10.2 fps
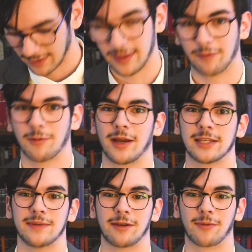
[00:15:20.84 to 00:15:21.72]
That
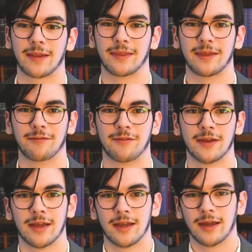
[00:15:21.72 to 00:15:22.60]
reminds me greatly of
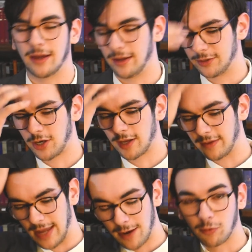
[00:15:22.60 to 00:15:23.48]

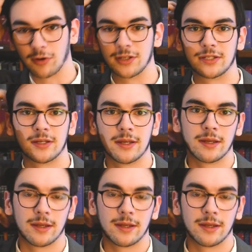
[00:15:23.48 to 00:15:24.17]
Jonathan Edwards